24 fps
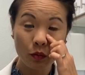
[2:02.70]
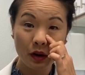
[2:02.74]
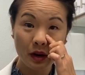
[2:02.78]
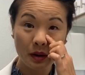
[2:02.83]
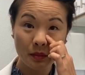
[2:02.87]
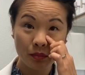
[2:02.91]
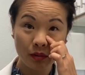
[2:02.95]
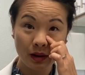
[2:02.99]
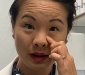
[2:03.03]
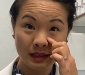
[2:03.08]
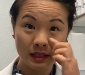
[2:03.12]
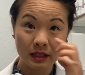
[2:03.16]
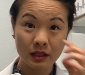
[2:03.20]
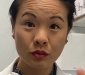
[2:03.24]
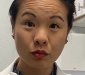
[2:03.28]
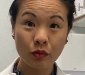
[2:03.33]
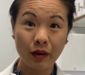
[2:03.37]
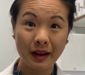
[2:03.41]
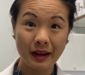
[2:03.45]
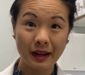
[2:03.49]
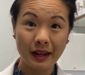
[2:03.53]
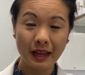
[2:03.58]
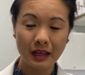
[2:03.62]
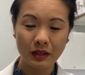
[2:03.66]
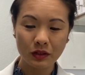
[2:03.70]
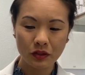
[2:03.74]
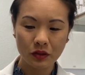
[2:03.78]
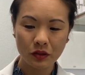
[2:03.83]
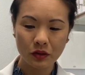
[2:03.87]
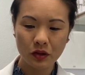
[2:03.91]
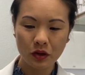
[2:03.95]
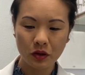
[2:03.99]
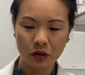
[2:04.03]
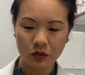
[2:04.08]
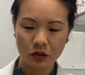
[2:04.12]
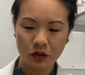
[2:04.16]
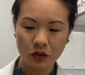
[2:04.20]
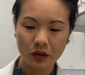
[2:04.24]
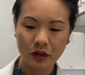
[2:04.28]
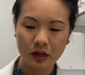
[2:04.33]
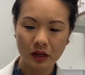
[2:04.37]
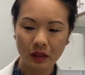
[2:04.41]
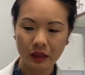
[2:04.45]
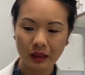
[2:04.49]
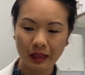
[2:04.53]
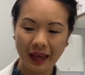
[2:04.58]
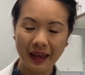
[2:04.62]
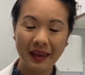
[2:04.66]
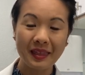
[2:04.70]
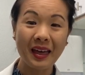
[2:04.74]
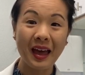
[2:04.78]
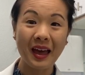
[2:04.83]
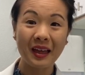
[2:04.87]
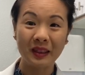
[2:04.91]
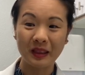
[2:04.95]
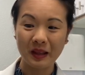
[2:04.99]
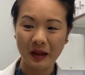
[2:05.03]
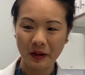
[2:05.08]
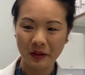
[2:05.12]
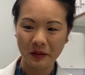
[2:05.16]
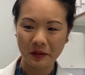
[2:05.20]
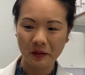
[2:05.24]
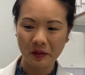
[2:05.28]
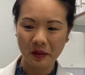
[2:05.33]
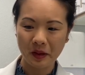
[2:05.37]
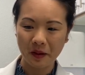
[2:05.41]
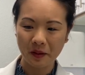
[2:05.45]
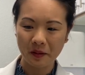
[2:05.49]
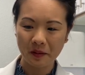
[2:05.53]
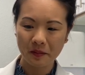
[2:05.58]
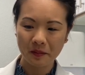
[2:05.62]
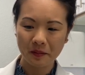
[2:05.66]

it presses right against your nose, you're gonna lay that liner there.